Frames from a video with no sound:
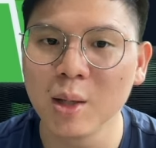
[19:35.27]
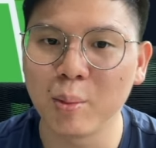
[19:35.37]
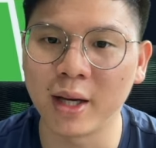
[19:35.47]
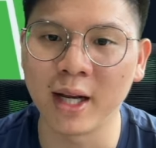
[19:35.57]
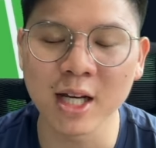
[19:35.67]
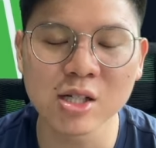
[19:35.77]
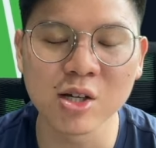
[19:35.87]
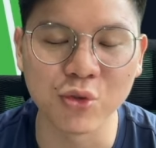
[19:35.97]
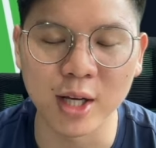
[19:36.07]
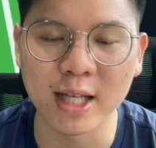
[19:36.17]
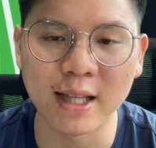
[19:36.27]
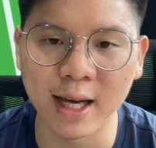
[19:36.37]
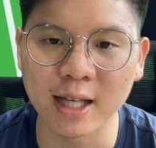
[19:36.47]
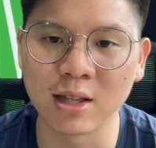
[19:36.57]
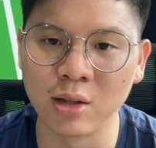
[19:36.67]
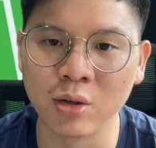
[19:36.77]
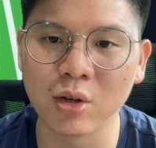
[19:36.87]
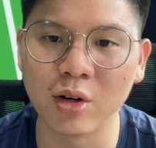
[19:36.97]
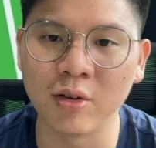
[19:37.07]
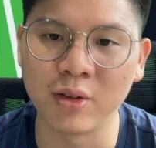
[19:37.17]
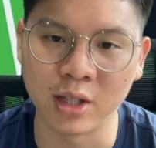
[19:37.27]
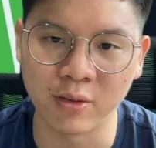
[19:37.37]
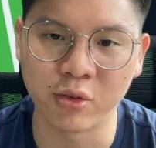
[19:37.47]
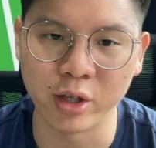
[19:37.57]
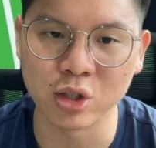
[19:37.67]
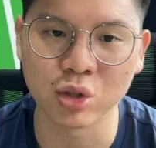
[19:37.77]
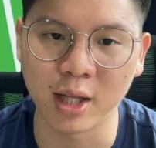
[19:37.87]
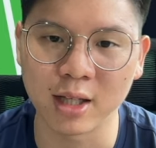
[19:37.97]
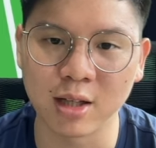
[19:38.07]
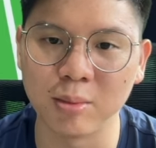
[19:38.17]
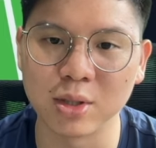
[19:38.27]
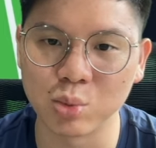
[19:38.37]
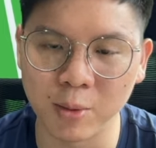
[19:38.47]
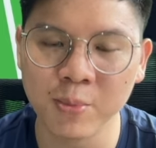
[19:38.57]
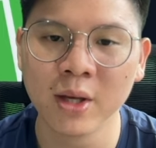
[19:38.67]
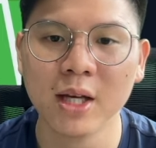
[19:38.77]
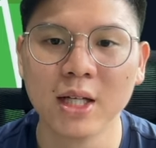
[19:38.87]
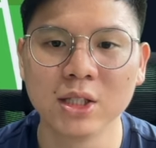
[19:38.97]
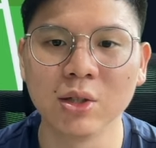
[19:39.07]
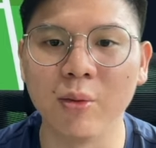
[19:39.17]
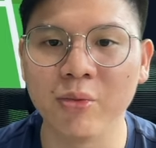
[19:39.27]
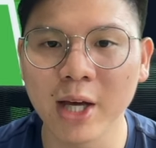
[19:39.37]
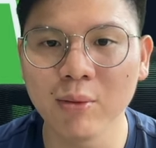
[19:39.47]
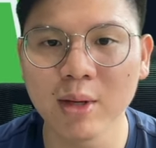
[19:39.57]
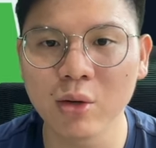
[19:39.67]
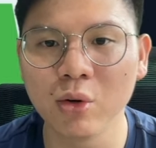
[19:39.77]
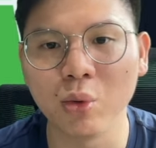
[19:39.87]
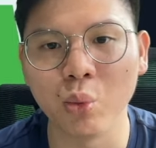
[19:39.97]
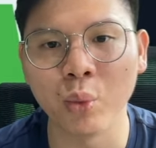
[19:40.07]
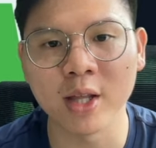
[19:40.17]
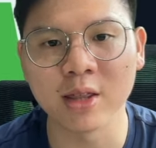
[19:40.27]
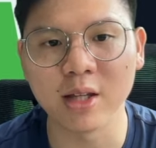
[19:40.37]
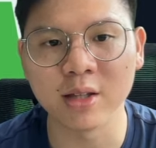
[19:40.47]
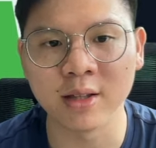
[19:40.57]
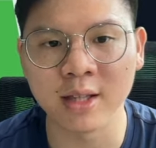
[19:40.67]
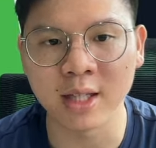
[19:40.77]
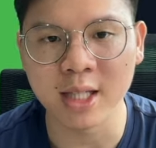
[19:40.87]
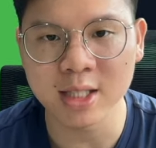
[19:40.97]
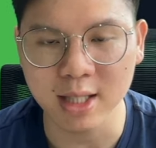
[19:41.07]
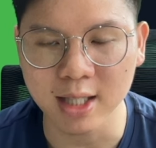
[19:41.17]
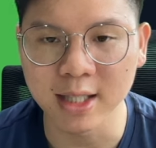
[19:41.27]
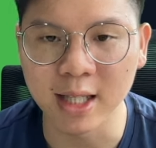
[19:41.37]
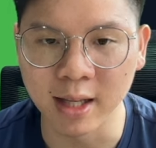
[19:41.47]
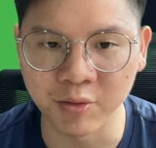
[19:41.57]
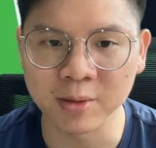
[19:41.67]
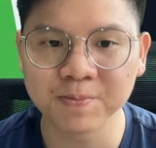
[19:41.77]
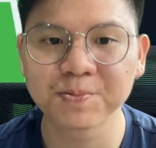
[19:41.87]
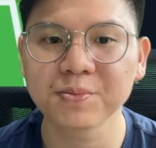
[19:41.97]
But I actually really like the look of a differential like him as well. So there we go with the starting 11.